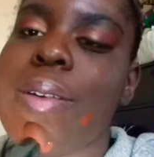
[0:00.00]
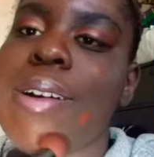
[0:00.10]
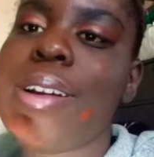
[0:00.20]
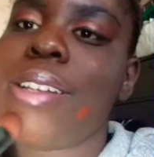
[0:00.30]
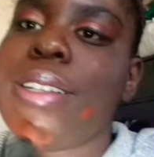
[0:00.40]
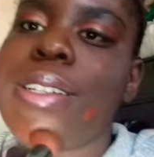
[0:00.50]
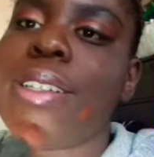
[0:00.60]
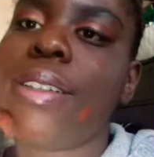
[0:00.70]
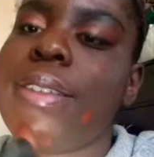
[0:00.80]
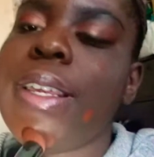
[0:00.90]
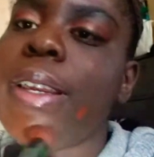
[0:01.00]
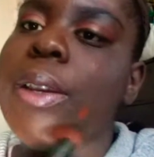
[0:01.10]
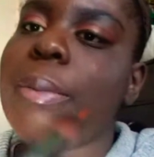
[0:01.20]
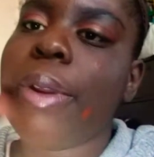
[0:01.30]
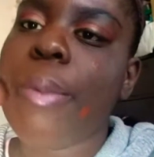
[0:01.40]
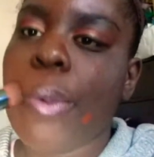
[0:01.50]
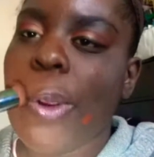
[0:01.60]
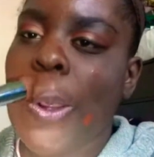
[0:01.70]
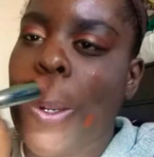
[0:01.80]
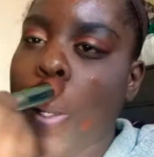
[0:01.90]
I just take my
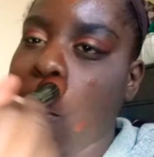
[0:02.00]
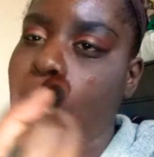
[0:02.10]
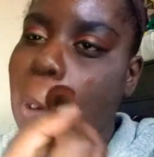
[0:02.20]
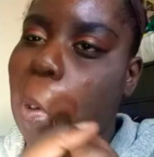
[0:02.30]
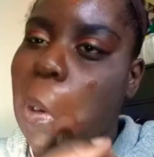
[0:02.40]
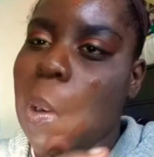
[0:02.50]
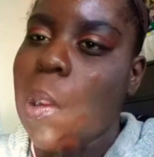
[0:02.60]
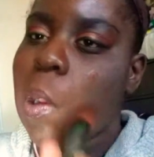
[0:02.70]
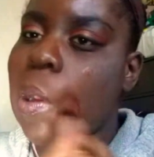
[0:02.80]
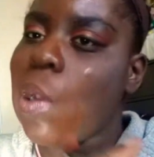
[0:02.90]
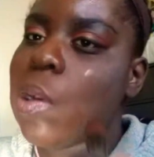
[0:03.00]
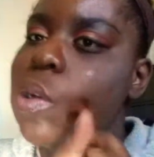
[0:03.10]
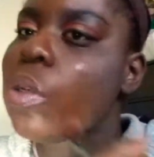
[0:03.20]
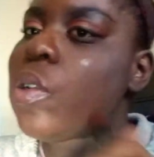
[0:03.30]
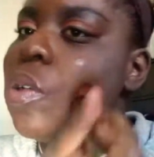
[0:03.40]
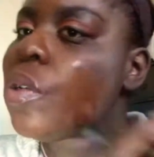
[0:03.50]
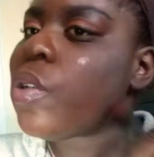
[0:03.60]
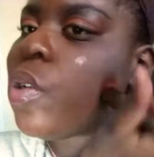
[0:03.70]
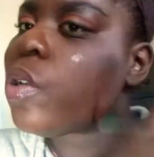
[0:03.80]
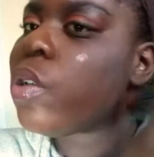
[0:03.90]
brush and
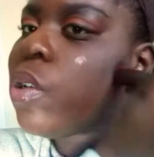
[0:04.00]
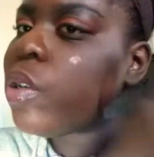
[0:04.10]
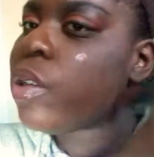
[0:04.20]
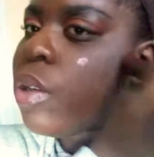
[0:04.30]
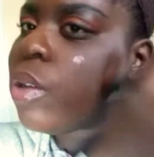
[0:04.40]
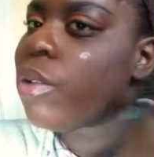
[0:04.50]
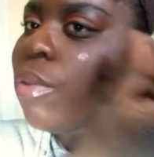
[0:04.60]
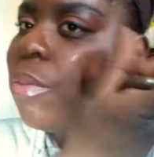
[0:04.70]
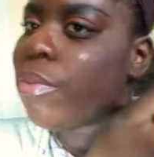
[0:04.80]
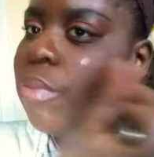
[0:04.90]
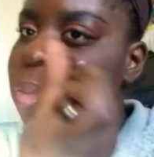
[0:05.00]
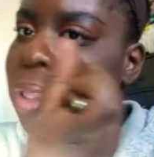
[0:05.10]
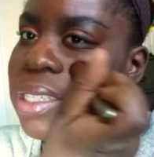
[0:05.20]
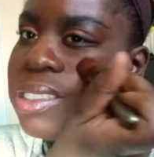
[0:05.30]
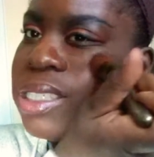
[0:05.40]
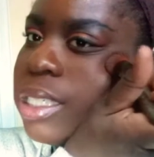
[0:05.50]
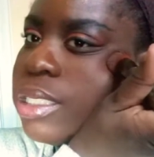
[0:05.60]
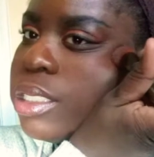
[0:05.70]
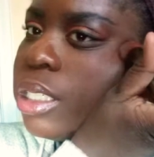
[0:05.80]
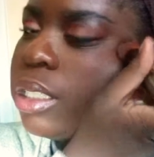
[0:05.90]
just blend it
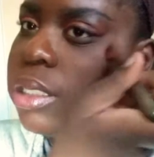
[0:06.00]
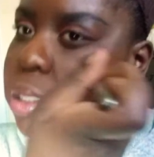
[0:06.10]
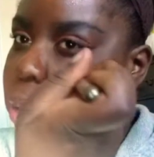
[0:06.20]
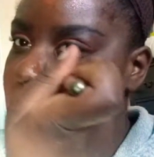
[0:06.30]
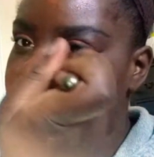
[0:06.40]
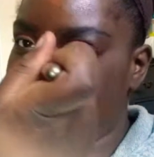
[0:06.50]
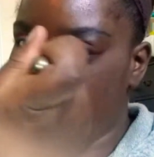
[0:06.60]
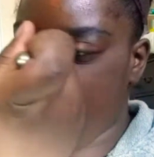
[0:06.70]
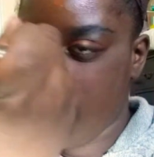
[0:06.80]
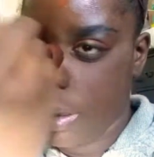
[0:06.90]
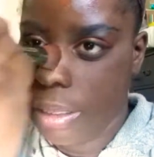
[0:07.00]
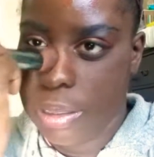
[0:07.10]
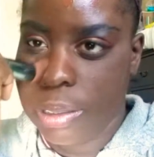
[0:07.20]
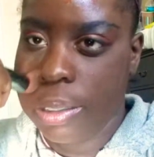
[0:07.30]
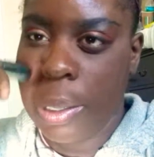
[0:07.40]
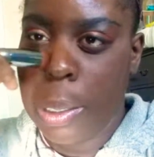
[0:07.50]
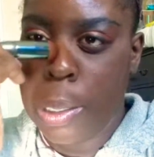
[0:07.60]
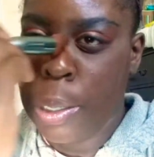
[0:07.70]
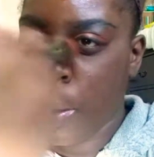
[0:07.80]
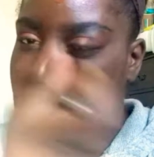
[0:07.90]
into the skin.
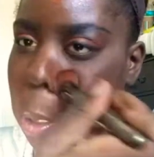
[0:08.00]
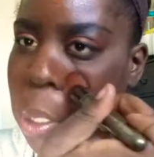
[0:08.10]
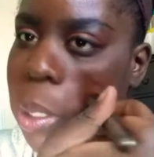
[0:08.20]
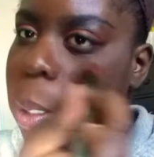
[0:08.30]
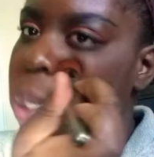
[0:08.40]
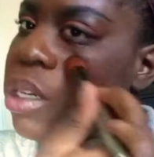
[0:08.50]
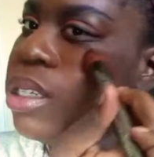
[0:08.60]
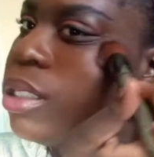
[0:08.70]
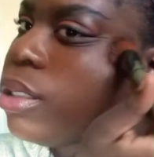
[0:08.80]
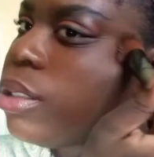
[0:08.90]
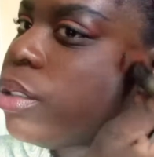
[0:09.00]
Ugh.